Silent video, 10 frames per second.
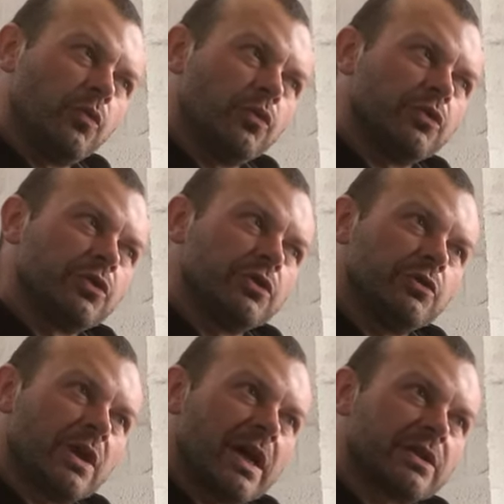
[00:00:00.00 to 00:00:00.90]
Would
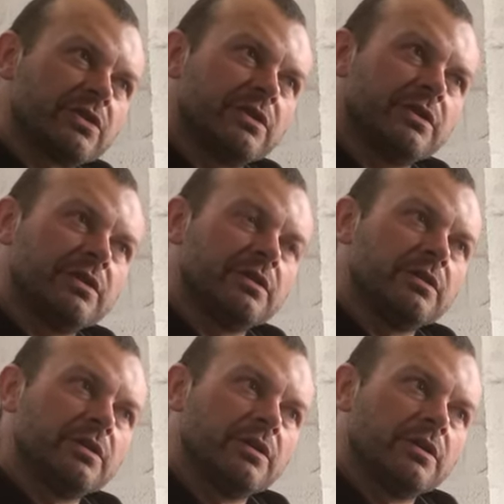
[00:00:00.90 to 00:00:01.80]
you actually
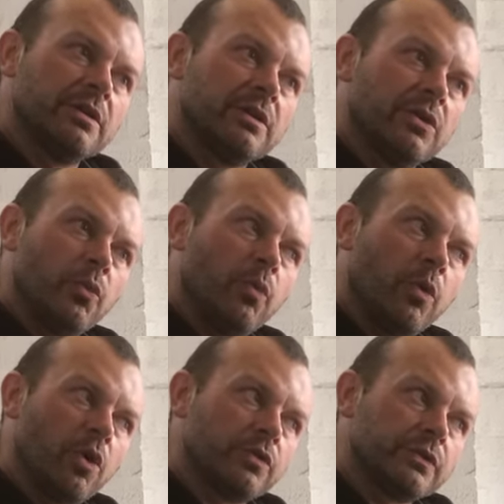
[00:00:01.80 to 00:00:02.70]

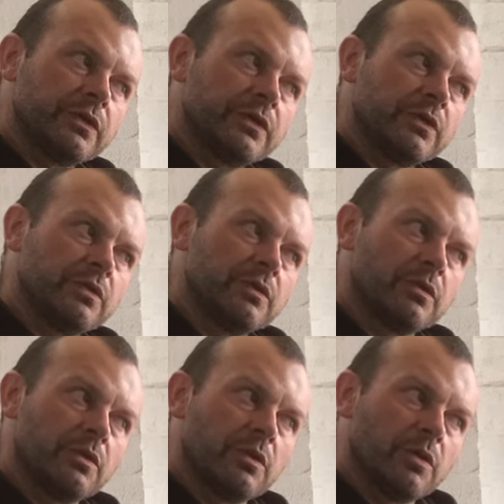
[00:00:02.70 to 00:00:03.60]
want,
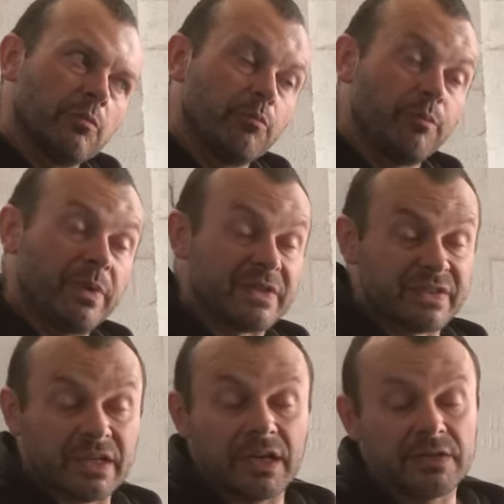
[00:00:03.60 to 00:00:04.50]

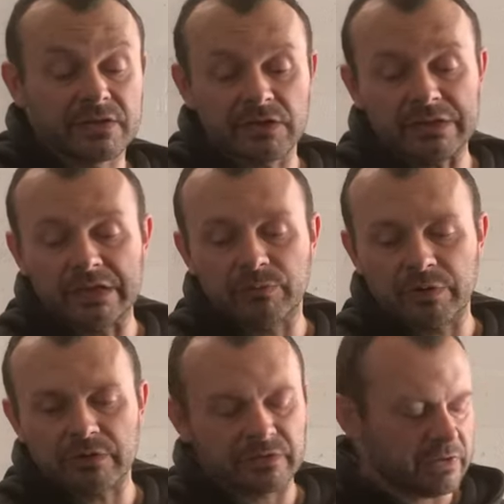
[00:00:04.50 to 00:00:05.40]
besides need,
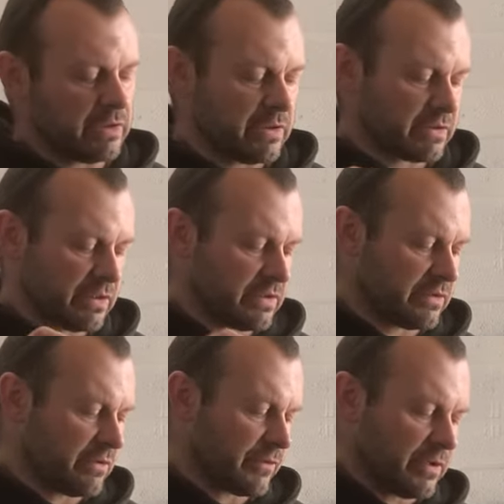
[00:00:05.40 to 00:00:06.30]
because need is, is
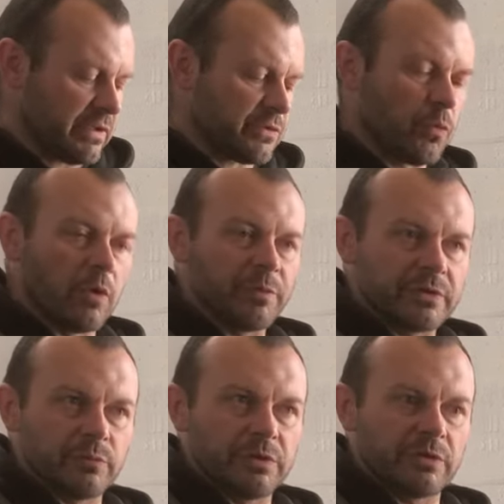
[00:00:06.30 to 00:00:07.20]
different, it's want
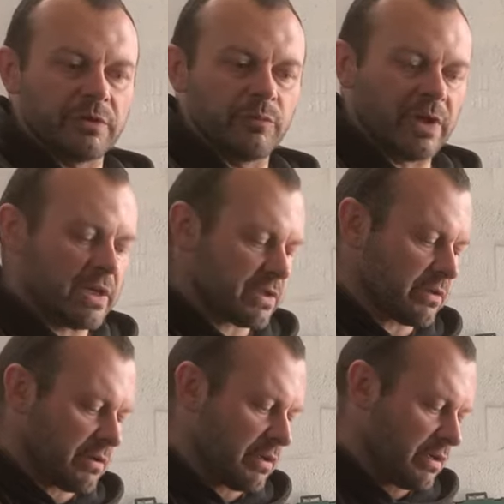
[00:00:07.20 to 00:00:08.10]
because we're talking
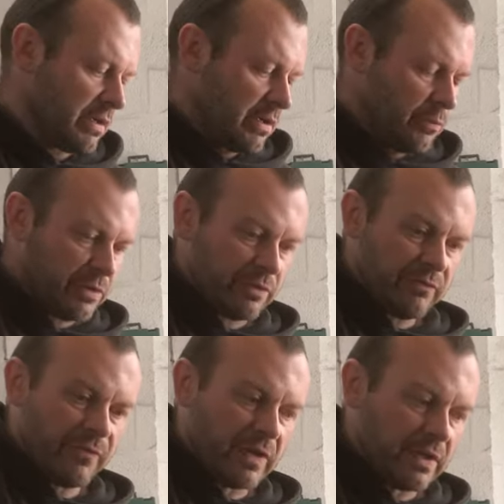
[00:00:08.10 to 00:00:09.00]
pleasure, we're
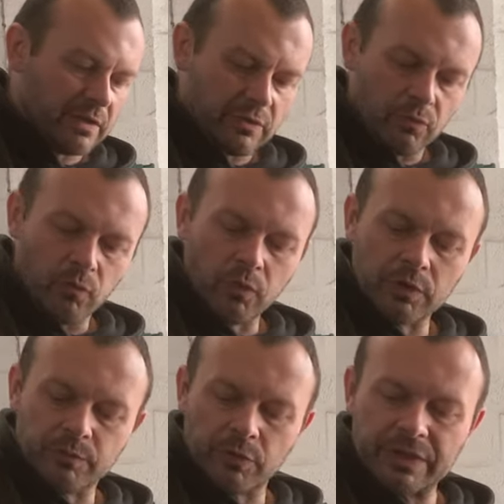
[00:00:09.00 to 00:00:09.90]
talking fun.
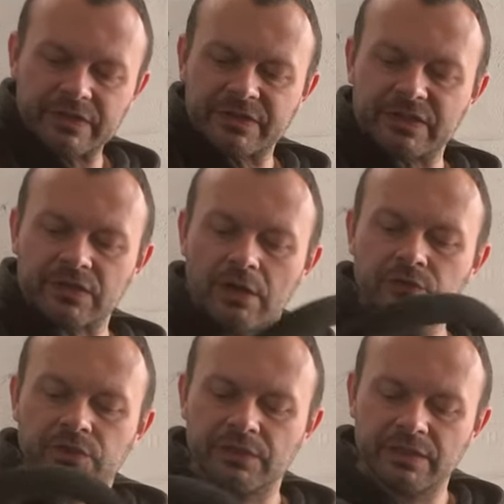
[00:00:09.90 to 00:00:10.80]
One more than
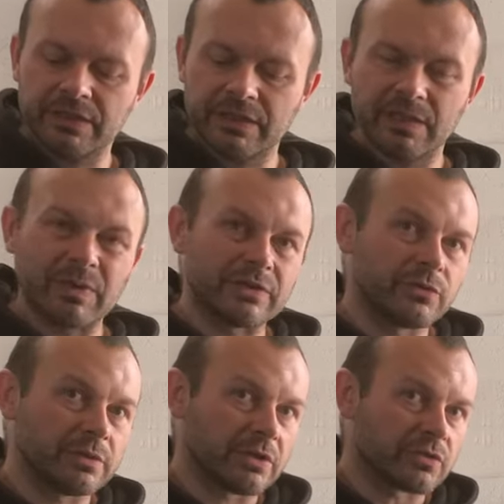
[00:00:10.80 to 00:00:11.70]
600 in an mr
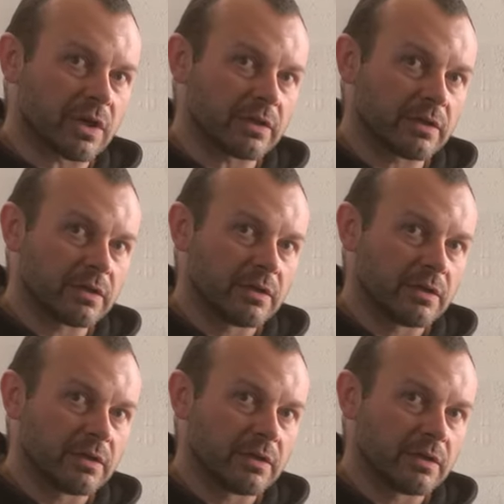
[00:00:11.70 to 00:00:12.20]
2 in a truck.